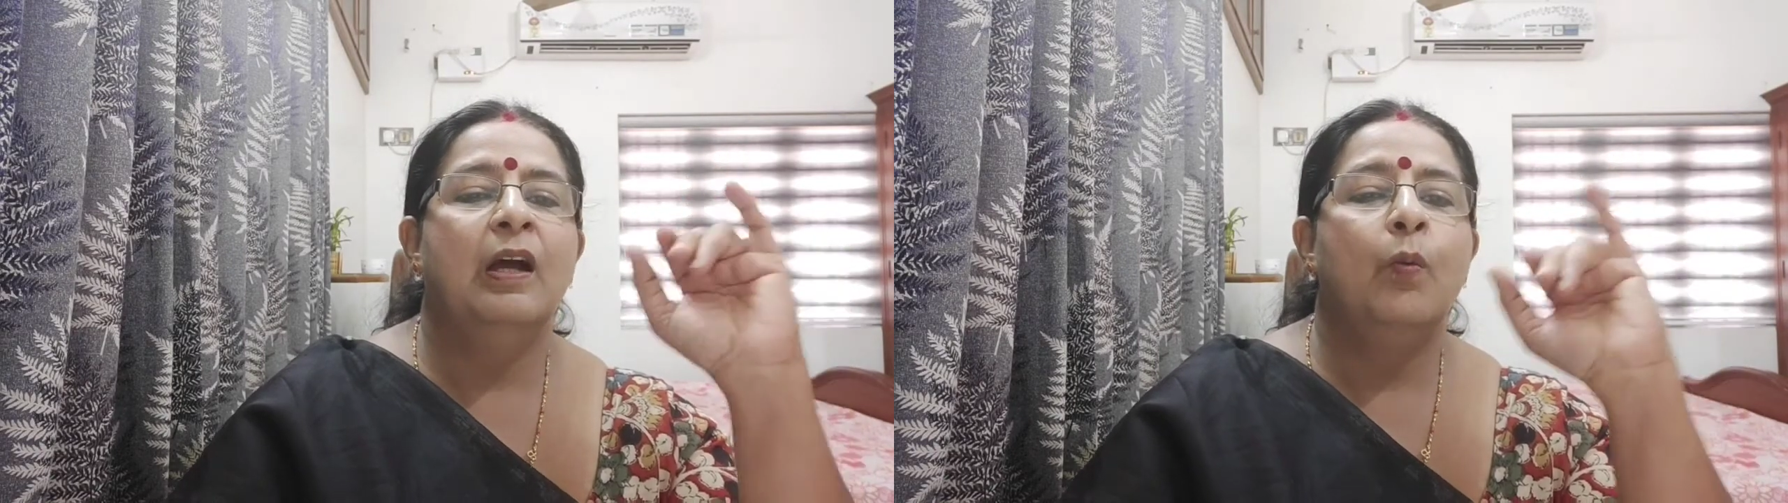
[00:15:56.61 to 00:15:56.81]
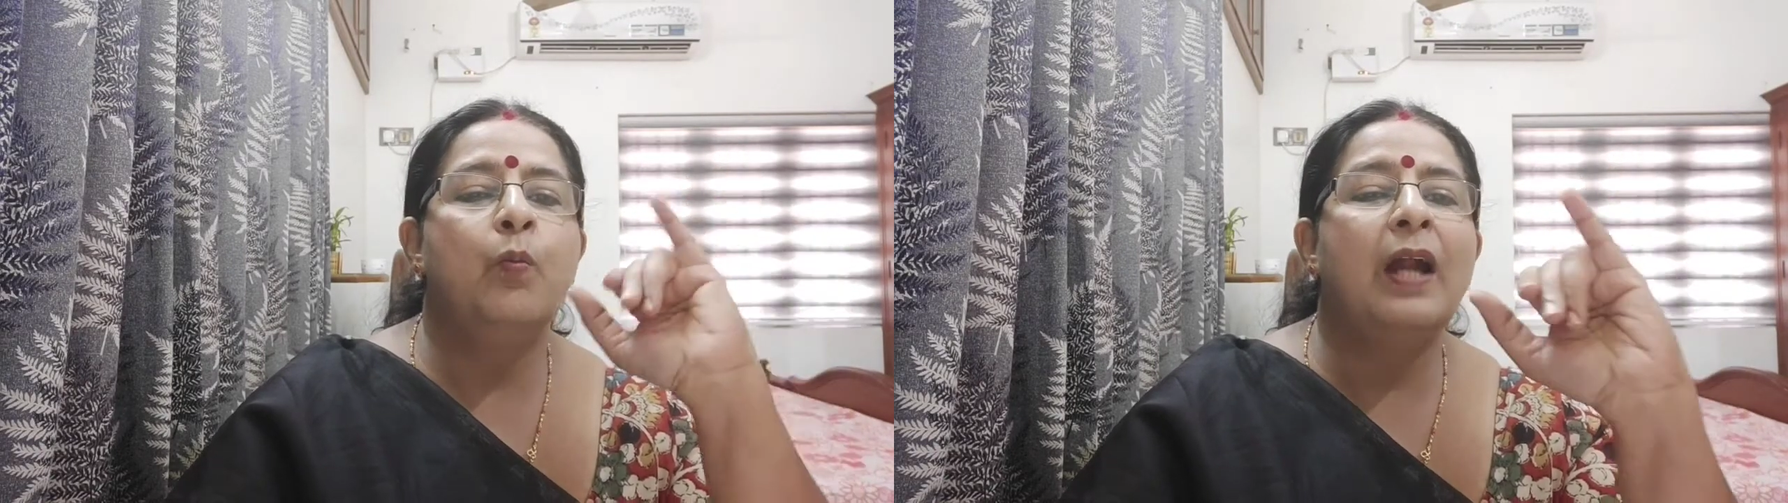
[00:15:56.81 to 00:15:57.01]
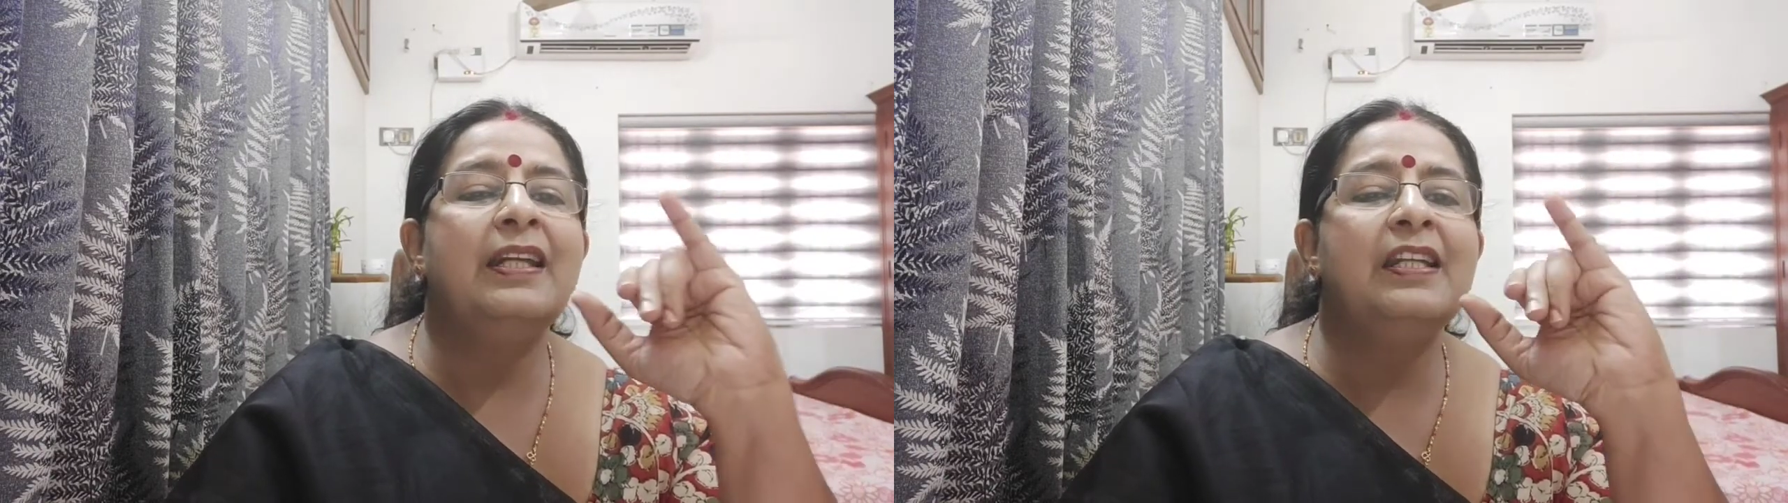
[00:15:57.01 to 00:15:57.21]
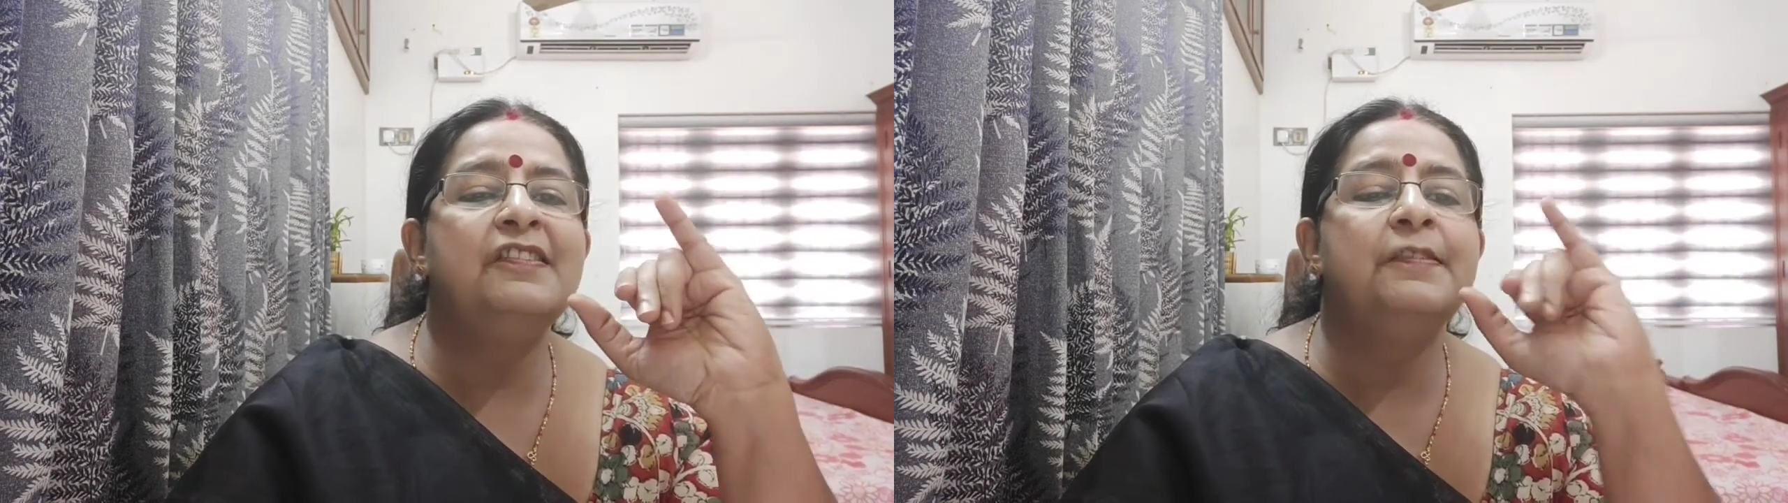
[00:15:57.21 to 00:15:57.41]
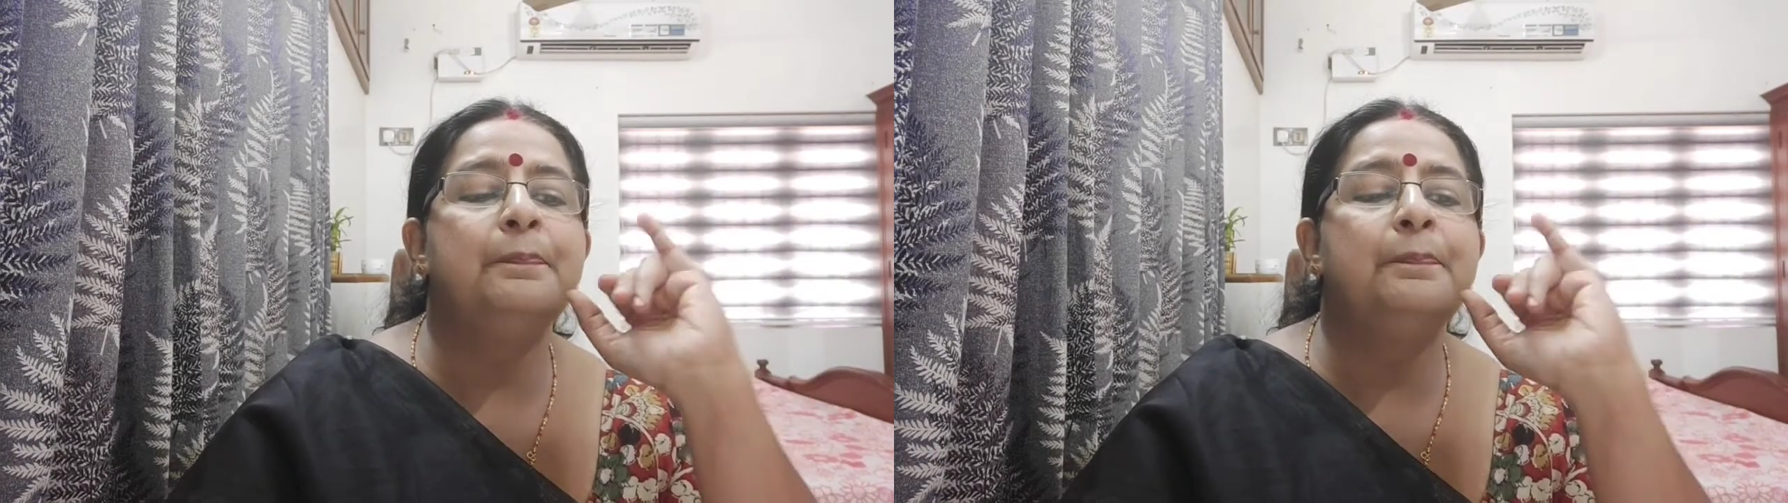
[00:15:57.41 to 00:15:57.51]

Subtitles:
One is